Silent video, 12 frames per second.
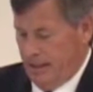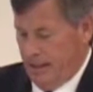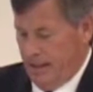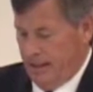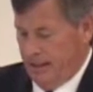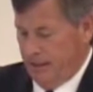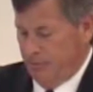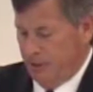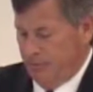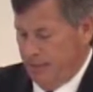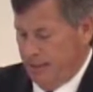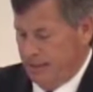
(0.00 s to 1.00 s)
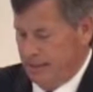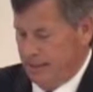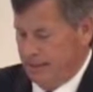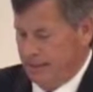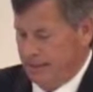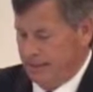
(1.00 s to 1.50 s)
and implement a
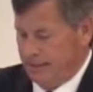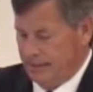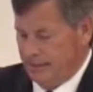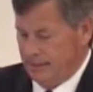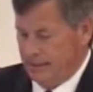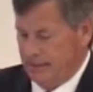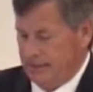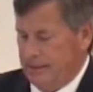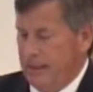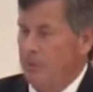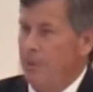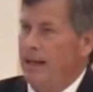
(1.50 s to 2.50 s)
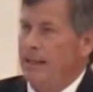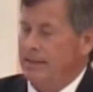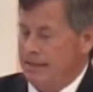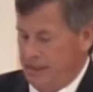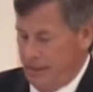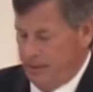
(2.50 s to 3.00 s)
consistent statewide
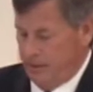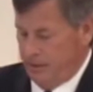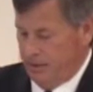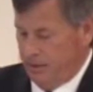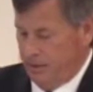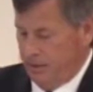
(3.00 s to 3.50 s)
standard